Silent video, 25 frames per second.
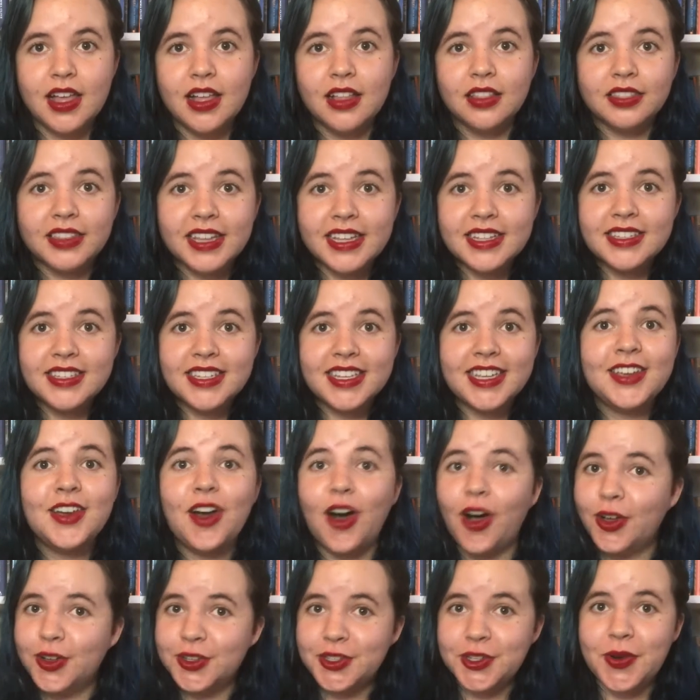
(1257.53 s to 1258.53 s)
Lindsay
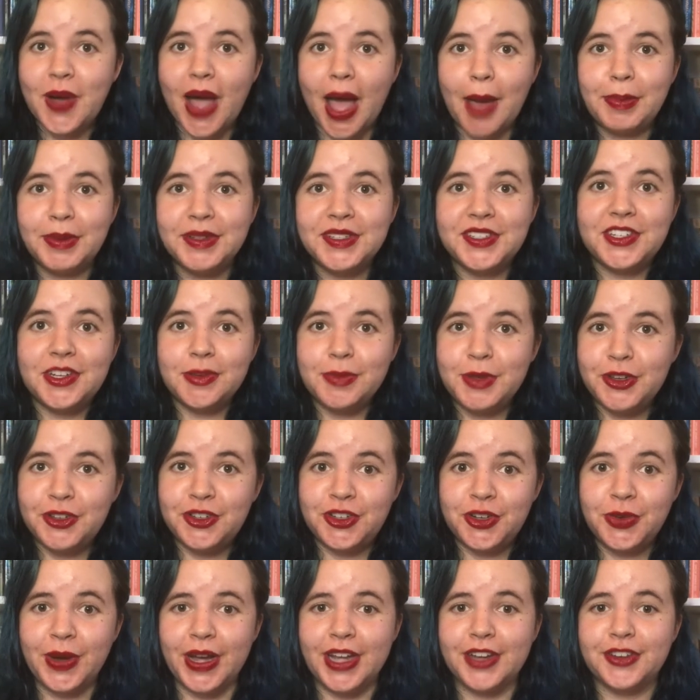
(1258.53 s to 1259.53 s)
also happens to be
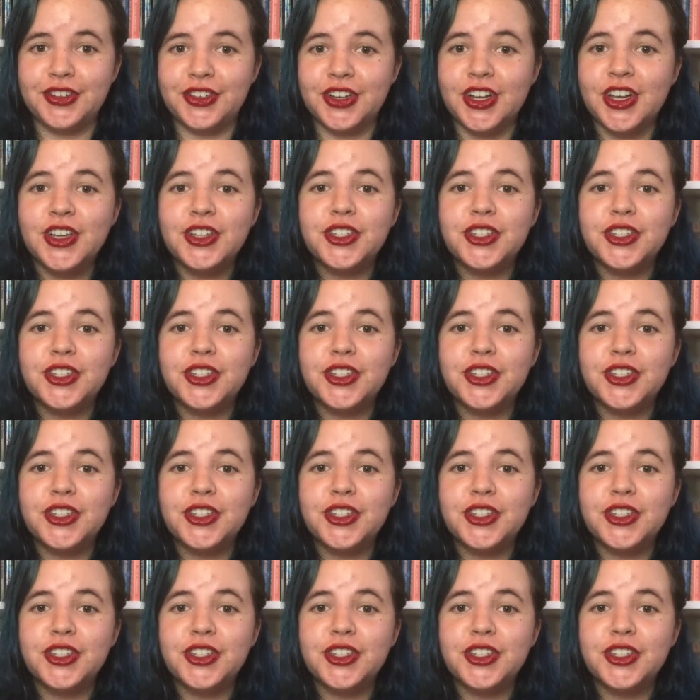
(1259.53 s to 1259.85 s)
Jewish,